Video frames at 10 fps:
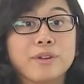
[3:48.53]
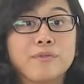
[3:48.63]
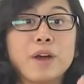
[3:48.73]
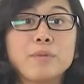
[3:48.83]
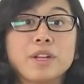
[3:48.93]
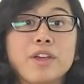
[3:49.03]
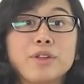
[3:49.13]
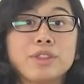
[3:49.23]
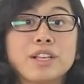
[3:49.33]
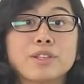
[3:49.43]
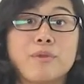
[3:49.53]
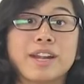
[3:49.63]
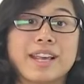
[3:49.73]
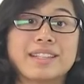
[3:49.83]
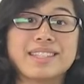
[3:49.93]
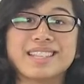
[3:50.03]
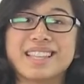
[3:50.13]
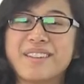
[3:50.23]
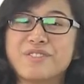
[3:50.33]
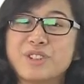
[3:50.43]
and find what other things already exist
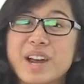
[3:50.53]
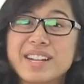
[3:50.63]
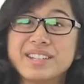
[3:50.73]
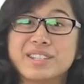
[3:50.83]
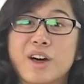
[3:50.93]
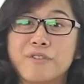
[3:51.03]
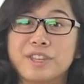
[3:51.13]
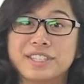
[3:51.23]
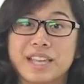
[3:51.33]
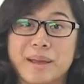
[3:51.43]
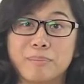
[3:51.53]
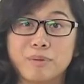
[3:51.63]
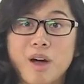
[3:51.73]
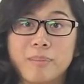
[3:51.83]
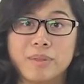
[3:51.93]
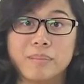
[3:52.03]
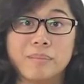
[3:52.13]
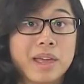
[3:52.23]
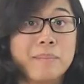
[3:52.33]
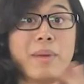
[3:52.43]
that have tried to solve the same problem.
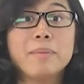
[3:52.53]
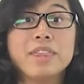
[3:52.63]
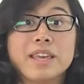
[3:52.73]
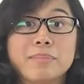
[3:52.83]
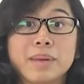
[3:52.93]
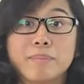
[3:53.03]
Maybe they can be